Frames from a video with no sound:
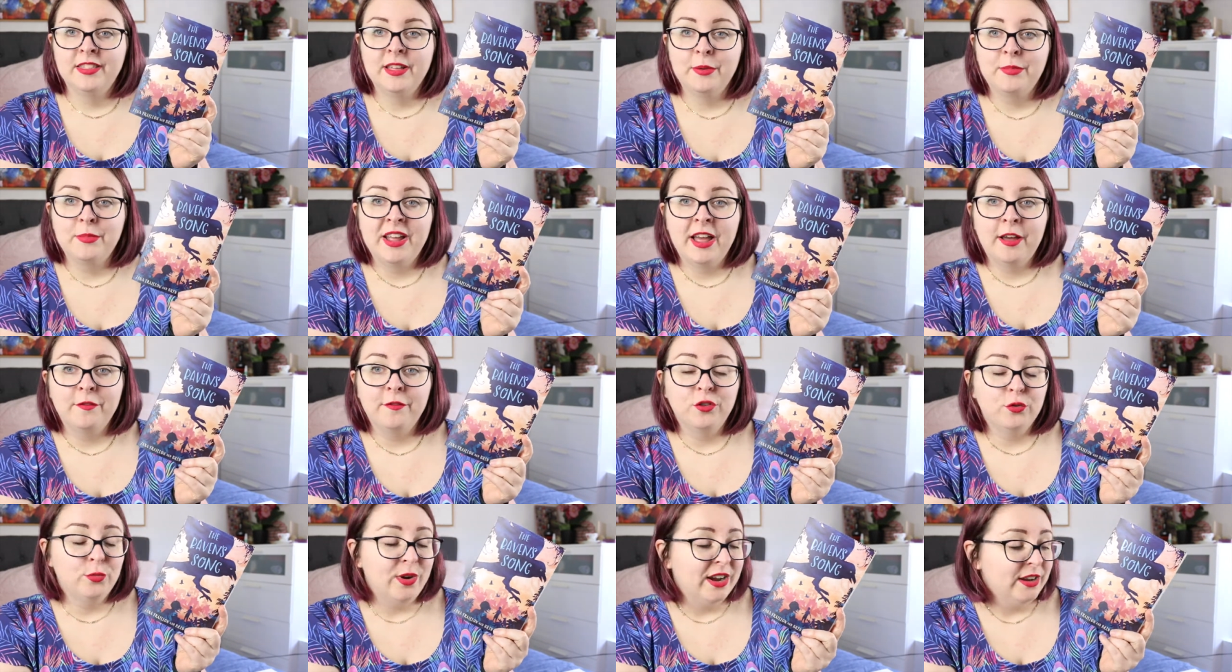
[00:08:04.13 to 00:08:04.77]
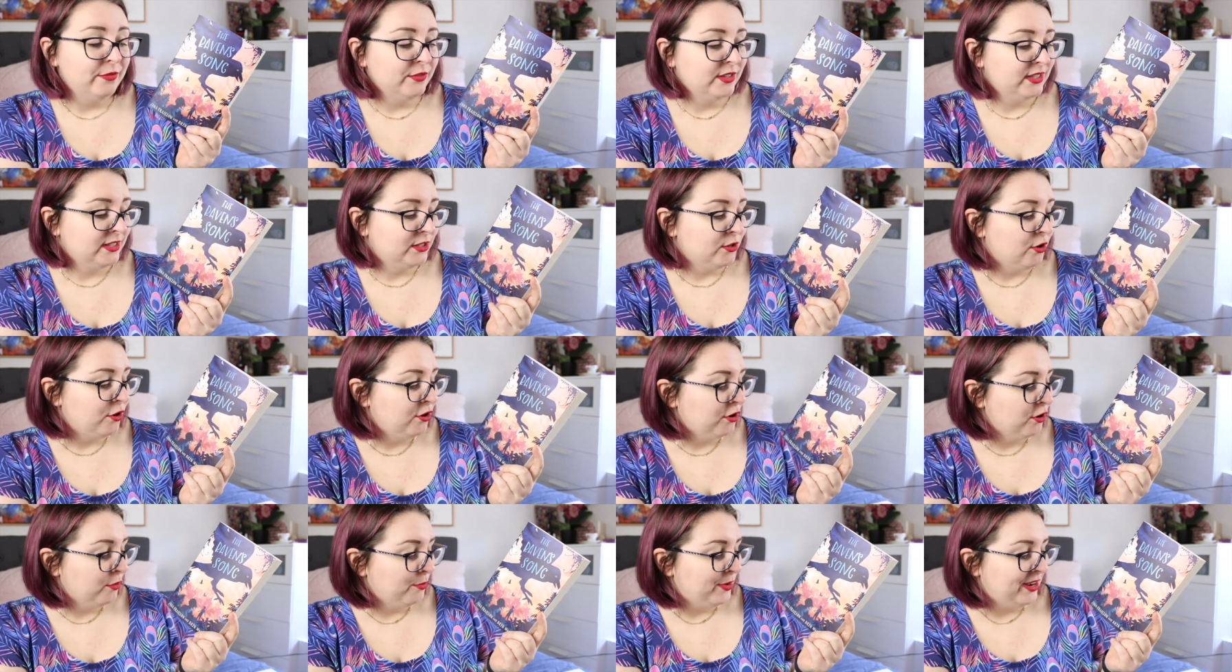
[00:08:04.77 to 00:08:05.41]
Then we have The Raven
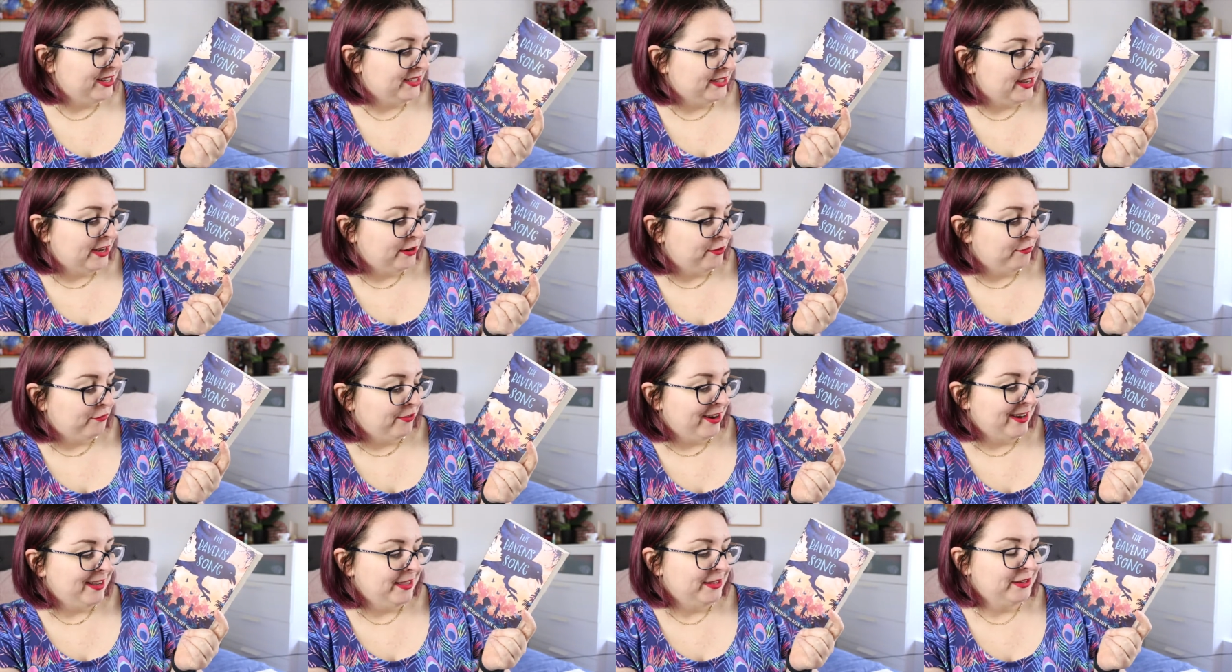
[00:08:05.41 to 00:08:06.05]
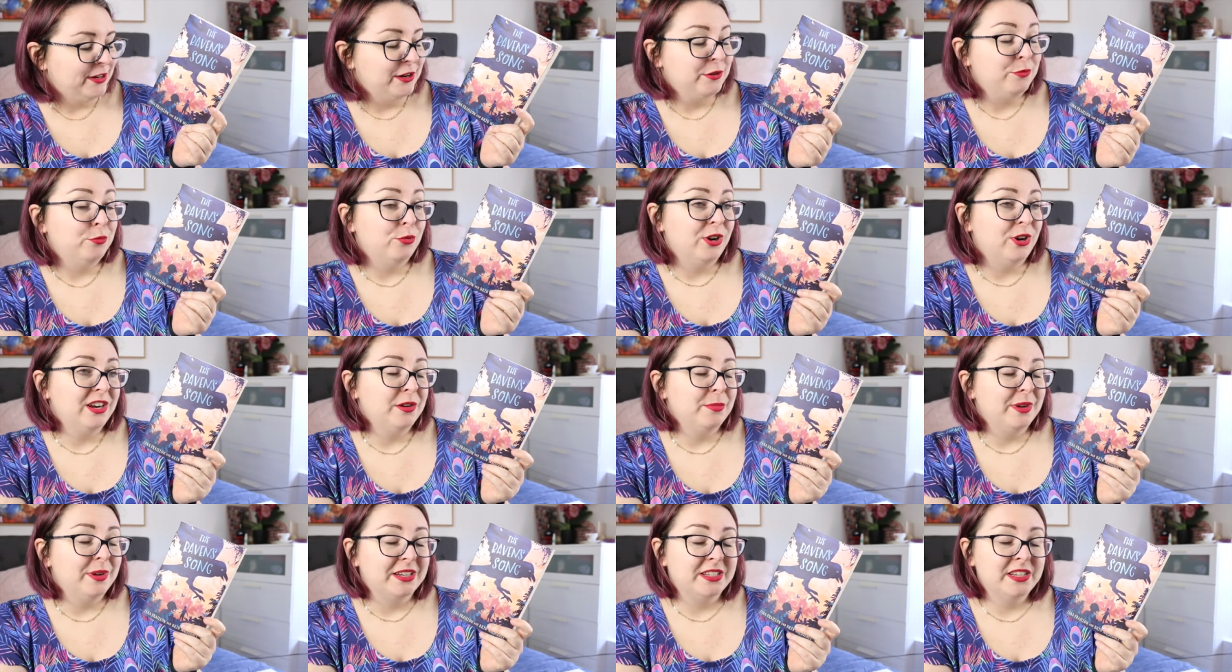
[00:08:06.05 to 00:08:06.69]
Song by Zana Fraillon and
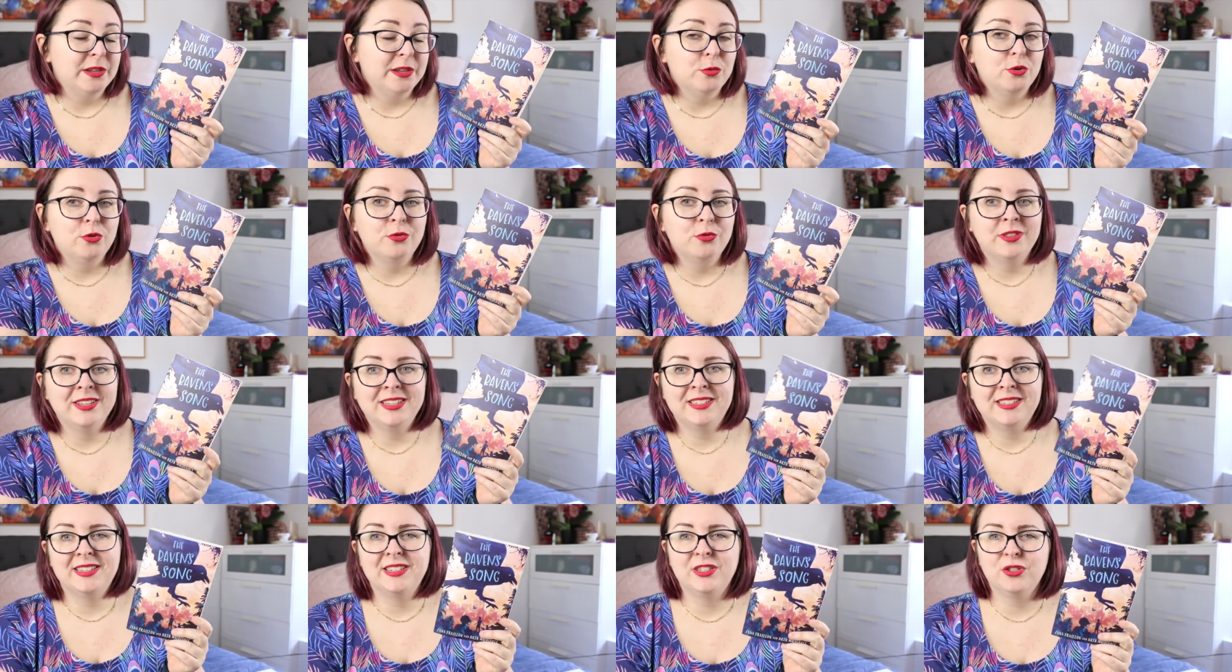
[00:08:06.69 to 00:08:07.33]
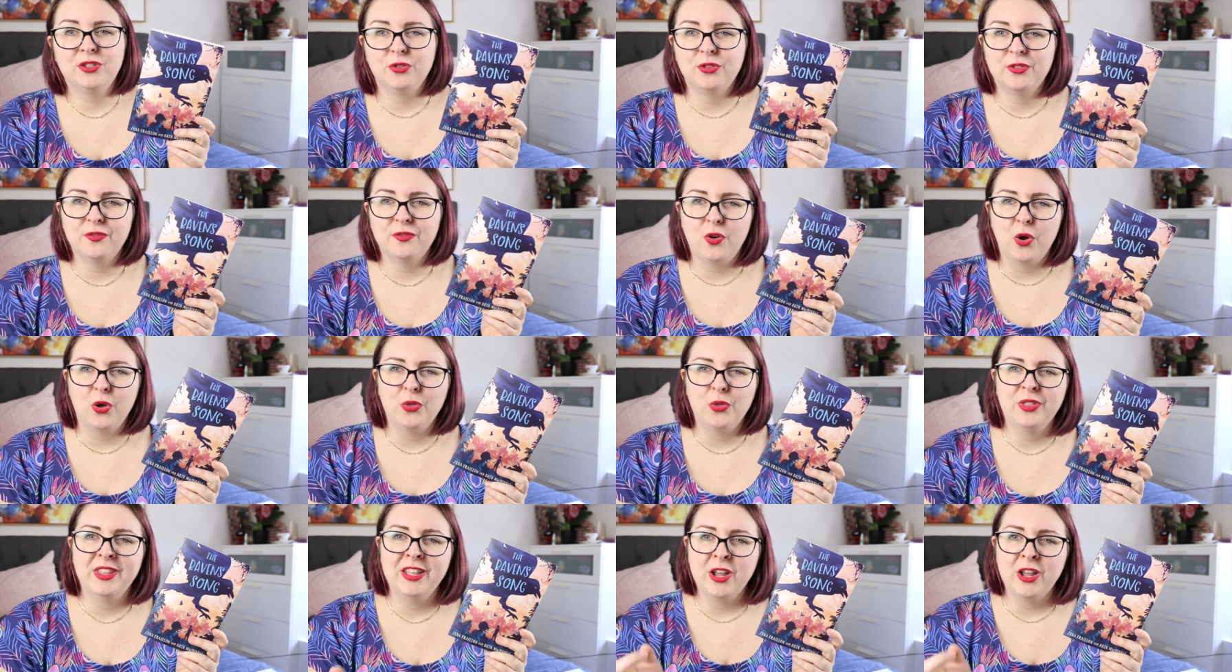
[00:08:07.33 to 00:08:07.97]
Bren MacDibble. This is sort of
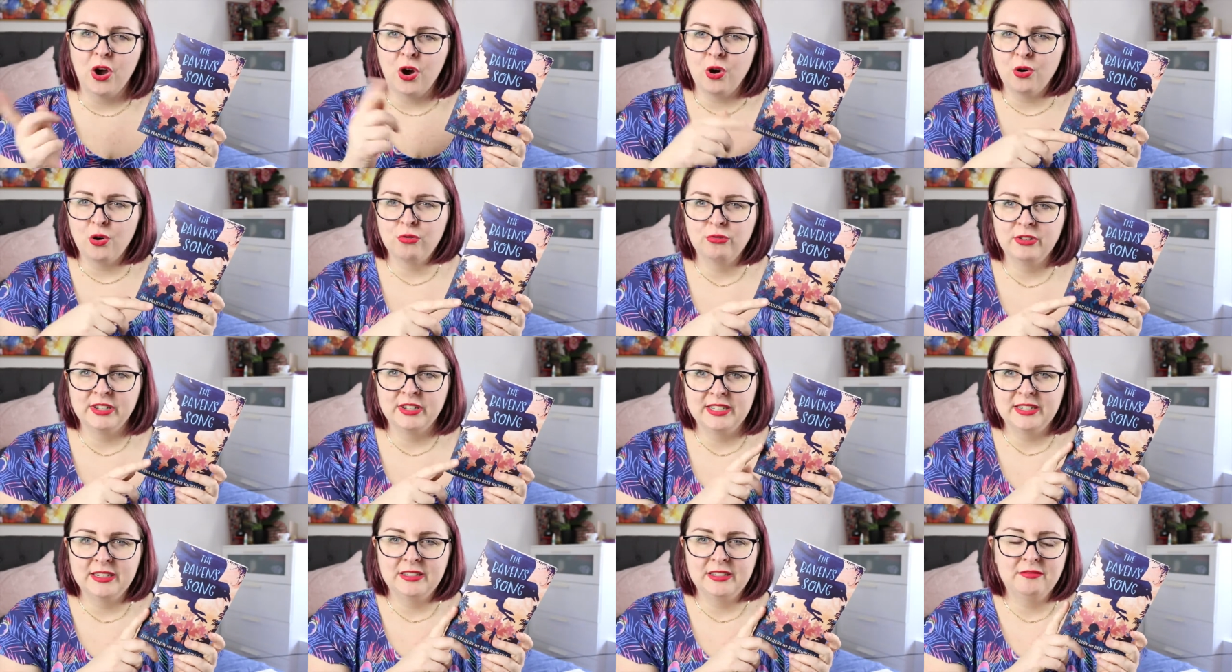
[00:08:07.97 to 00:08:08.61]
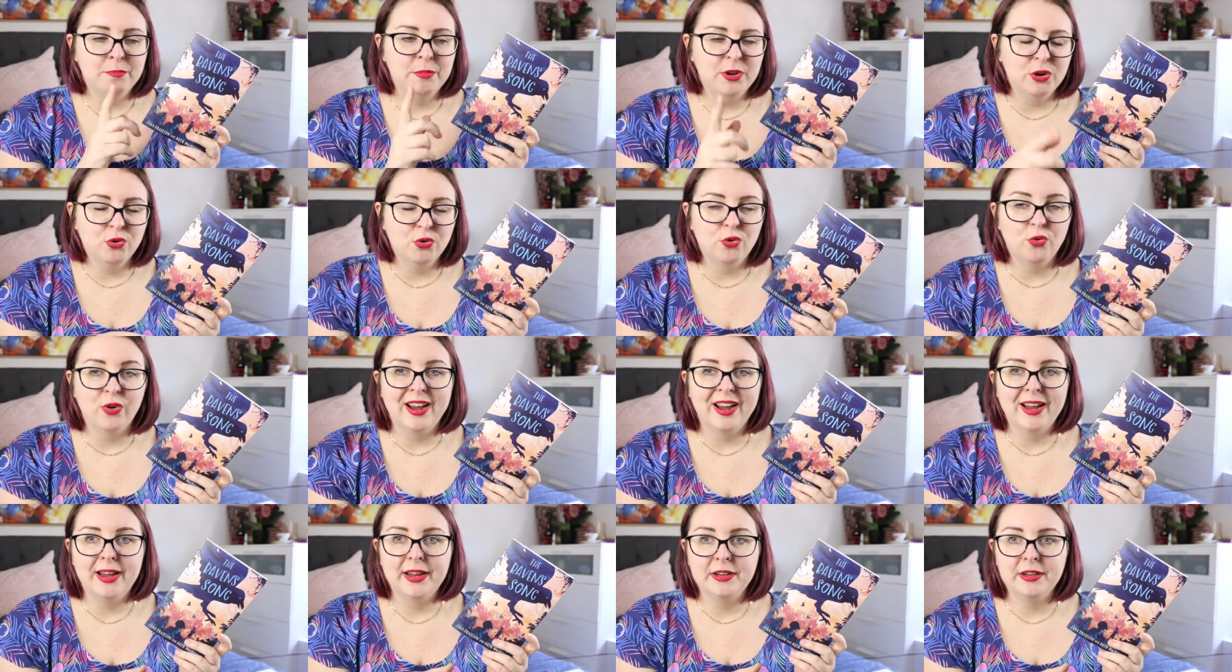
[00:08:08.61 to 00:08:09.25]
on the older, middle
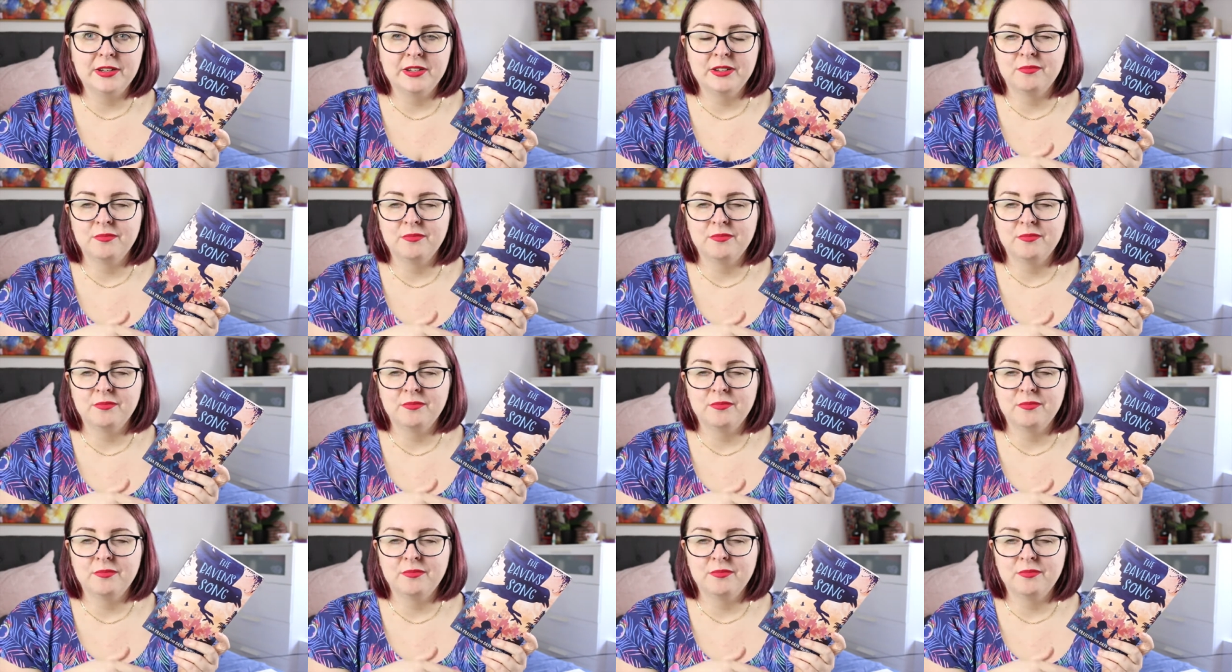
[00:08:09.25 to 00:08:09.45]
grade,